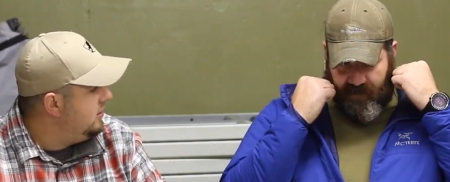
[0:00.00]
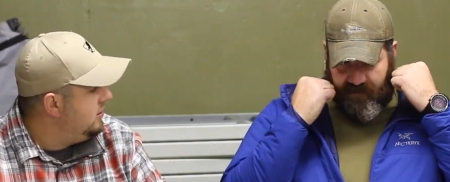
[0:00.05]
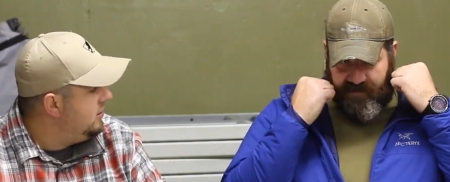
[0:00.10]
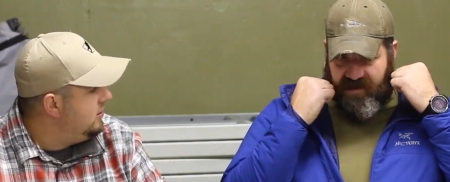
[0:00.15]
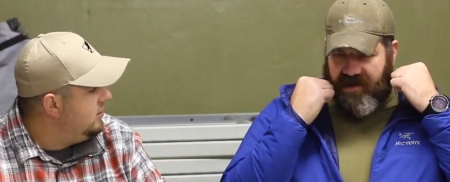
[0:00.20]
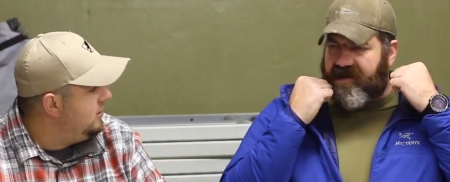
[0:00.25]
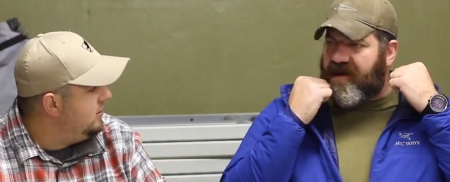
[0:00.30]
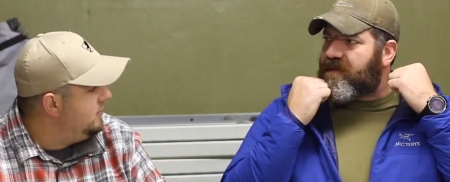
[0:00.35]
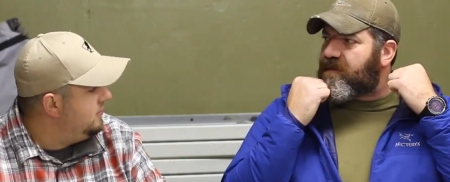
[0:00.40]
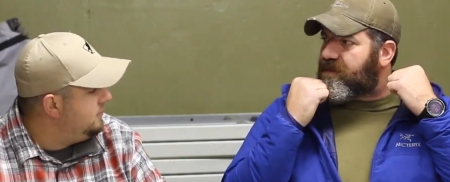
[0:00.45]
Speaker 1: They're
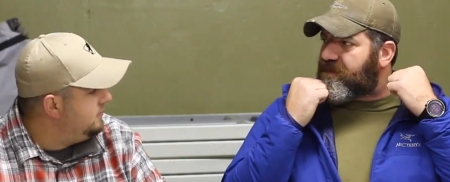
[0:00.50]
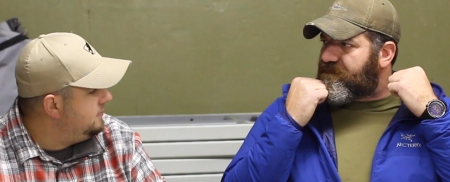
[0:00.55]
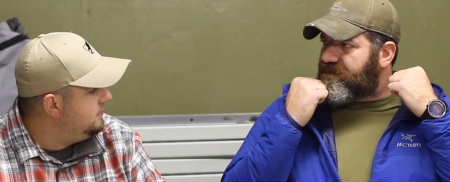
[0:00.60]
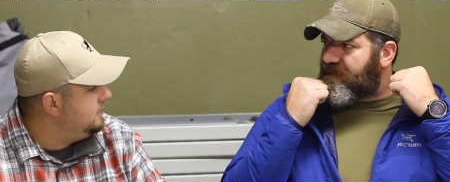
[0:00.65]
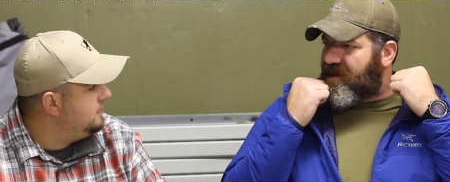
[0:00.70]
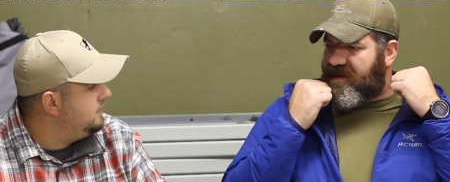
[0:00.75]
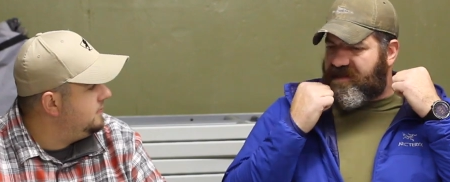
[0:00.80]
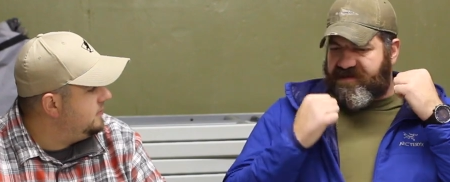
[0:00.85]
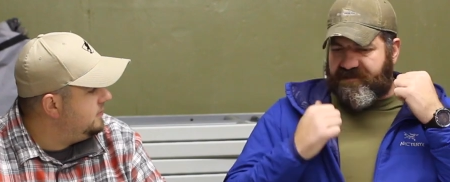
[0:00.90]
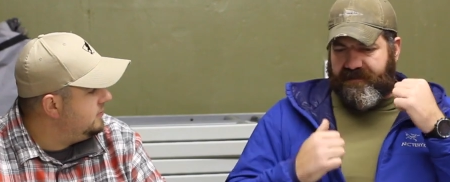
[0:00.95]
tight on their
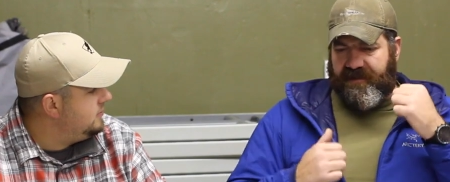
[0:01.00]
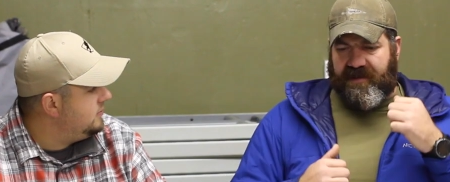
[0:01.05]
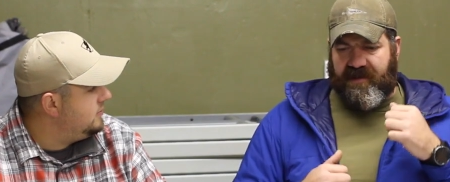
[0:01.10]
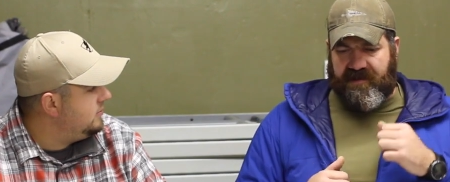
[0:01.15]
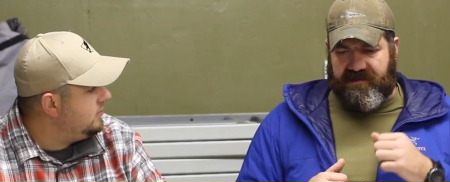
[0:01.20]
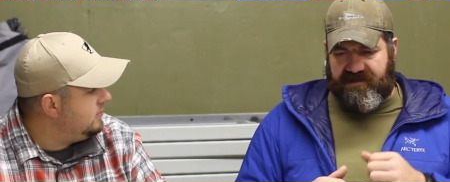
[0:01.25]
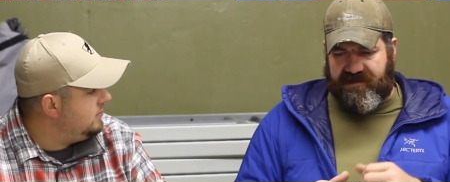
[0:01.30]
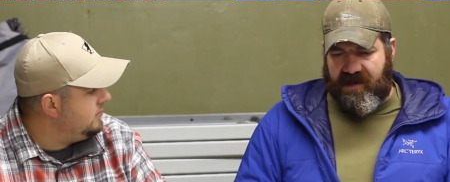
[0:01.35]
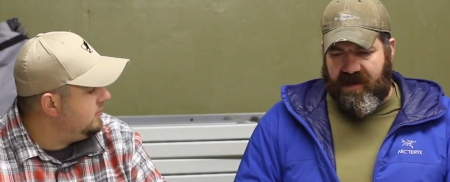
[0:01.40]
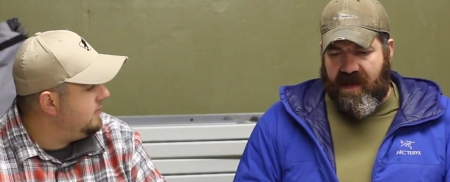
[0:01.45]
face
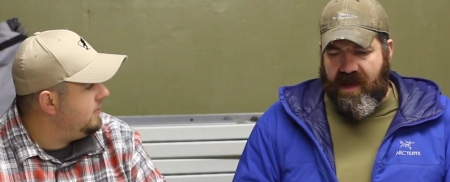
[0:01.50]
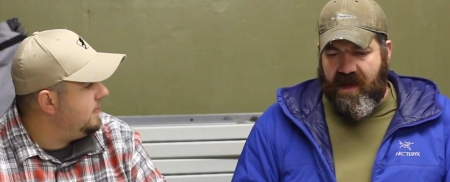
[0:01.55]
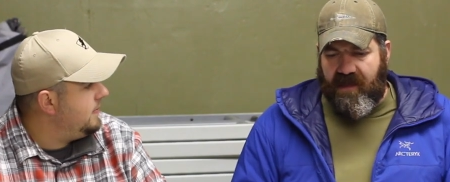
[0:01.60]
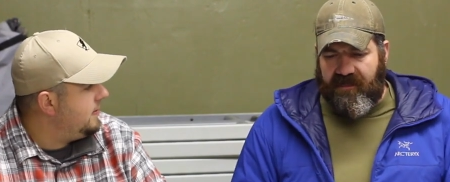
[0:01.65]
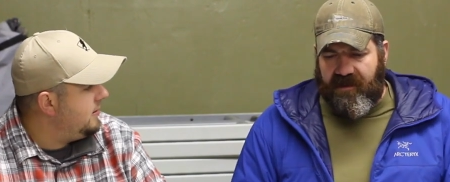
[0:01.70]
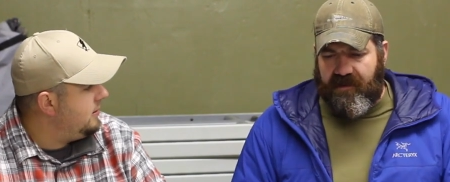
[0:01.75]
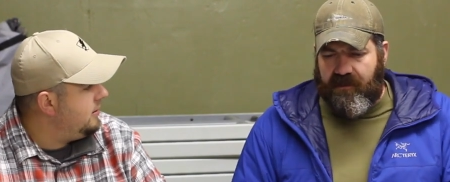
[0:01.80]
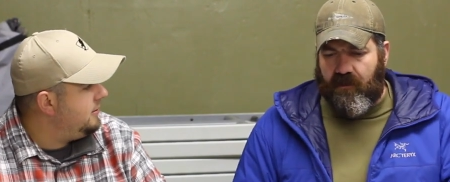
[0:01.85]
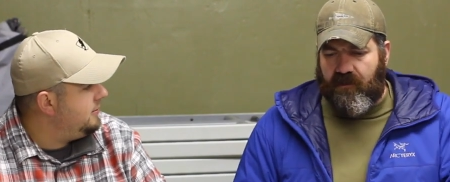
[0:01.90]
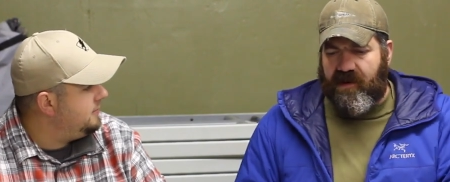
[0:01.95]
because
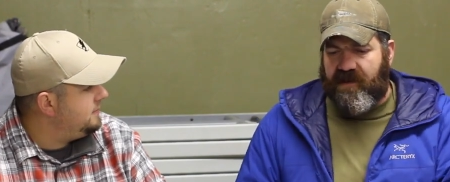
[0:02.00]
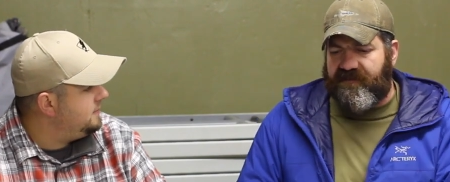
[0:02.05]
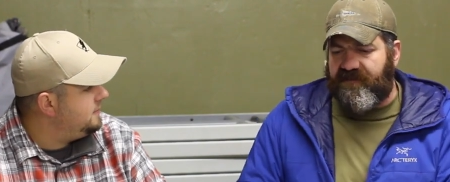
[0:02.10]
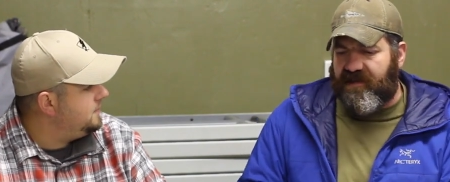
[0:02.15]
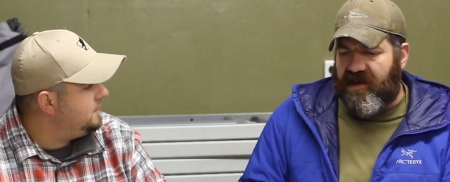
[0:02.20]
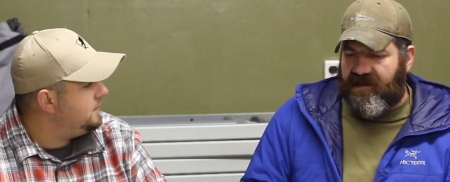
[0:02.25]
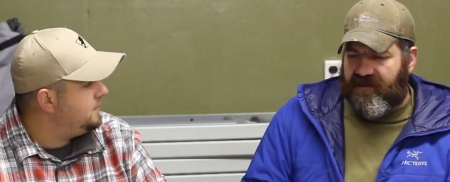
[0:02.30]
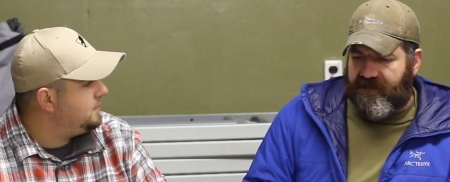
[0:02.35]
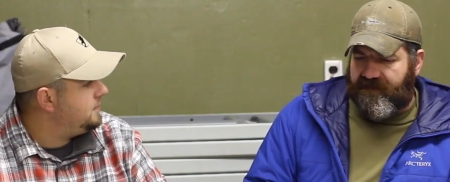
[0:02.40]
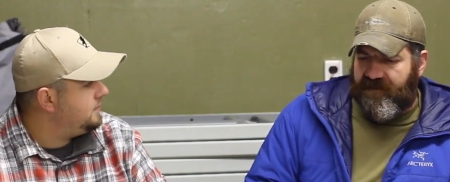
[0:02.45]
they don't
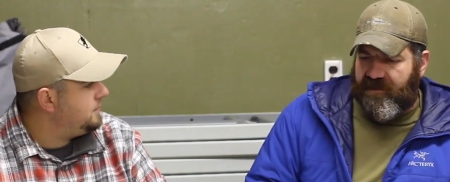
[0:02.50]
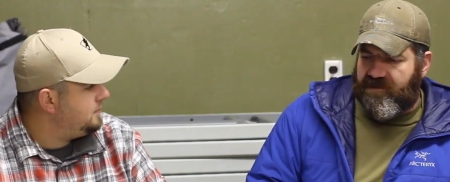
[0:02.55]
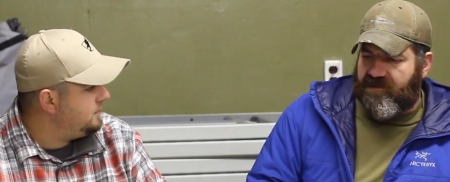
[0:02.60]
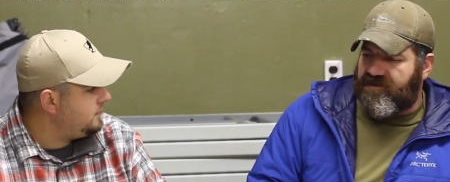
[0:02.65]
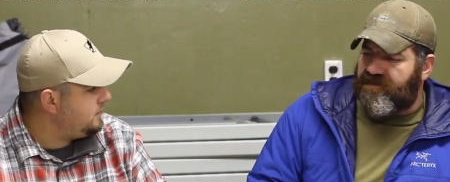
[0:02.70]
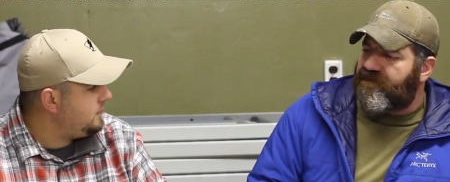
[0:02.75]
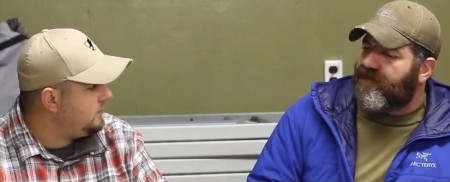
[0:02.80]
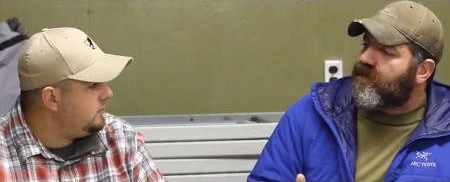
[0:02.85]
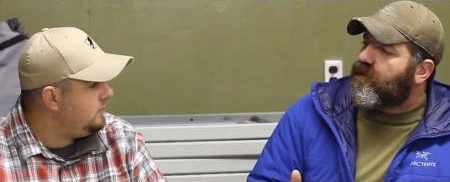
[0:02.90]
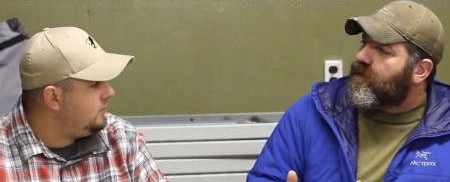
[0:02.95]
have a lot of the
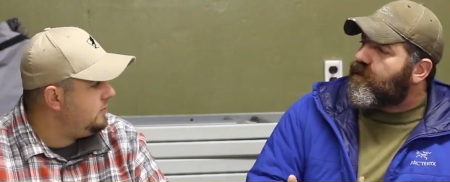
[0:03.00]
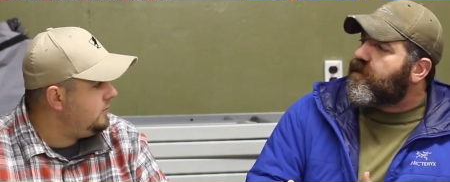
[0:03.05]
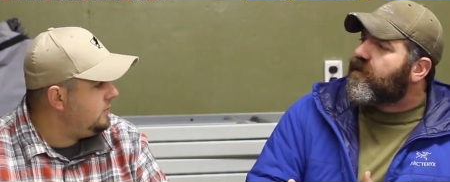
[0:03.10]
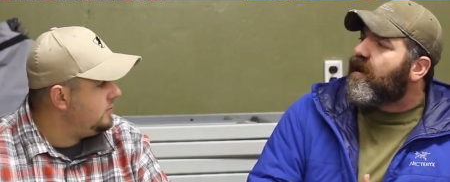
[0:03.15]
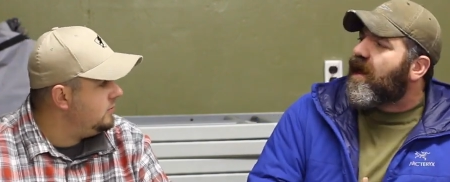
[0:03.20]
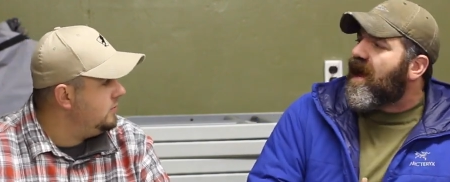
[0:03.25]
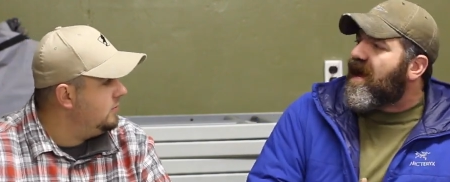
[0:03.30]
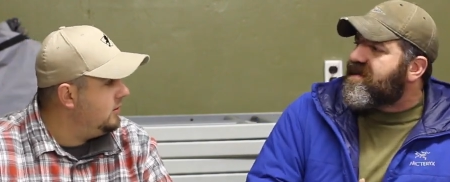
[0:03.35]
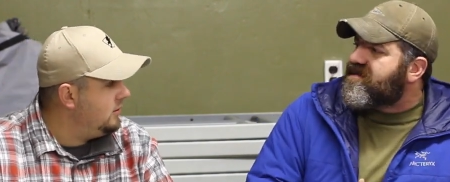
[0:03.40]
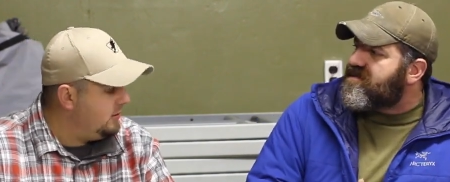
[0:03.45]
features of
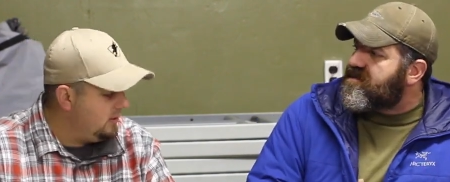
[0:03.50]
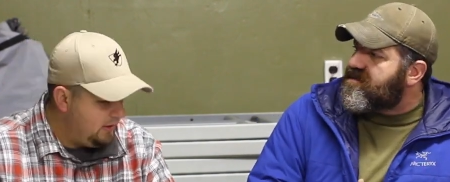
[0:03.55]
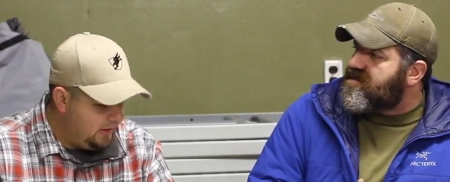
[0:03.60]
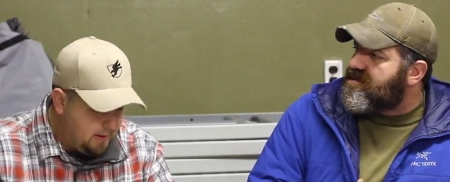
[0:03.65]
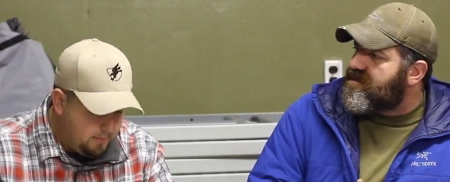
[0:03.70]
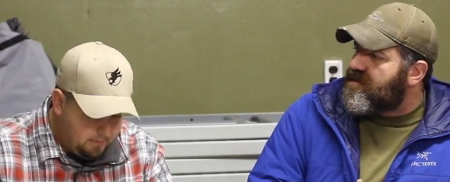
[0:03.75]
good glasses.